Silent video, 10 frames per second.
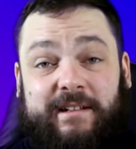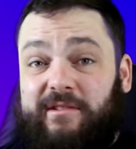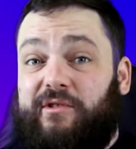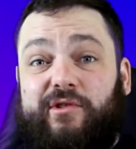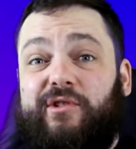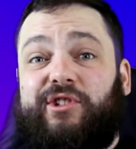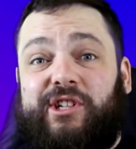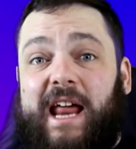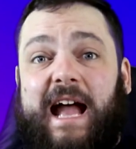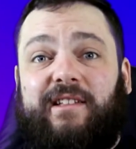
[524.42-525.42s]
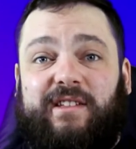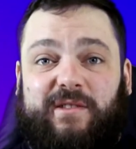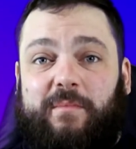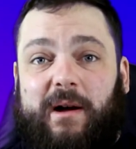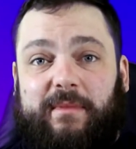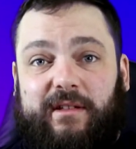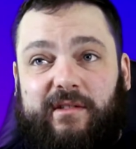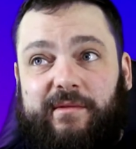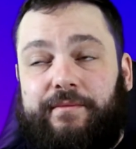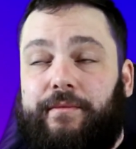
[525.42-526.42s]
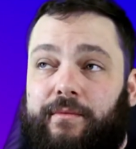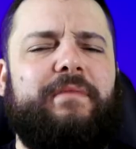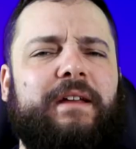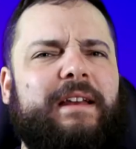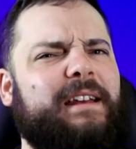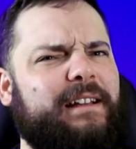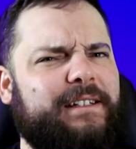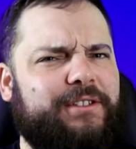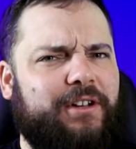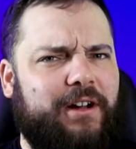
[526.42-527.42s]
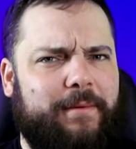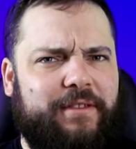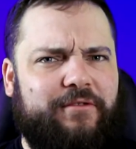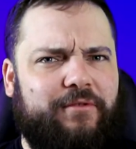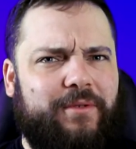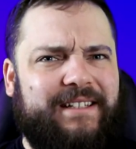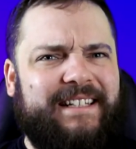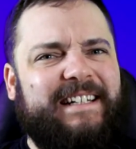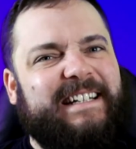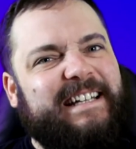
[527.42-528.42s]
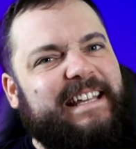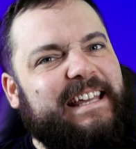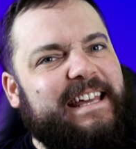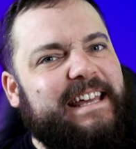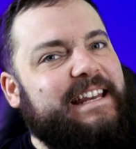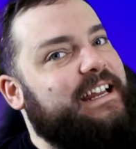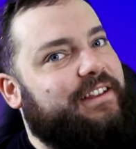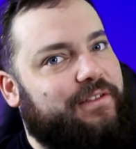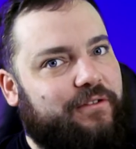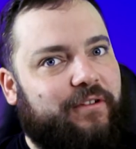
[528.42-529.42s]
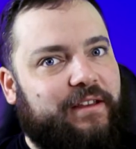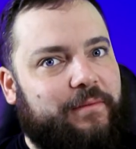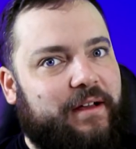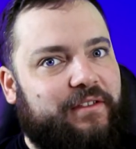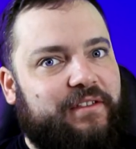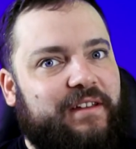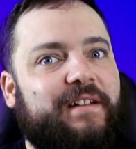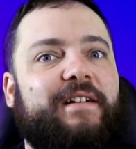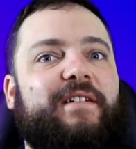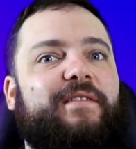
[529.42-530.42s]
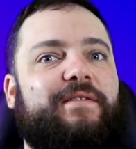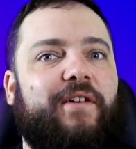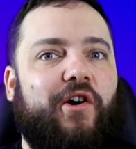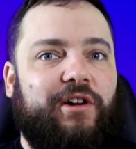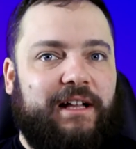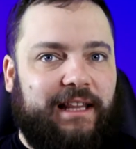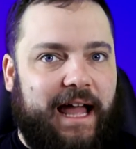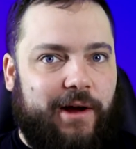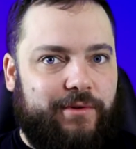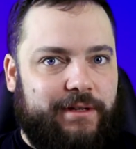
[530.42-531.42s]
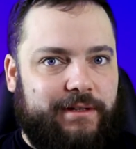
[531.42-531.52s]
you could stack these puppies. Now let's talk about the Druids. Not so great spells. Fog Cloud.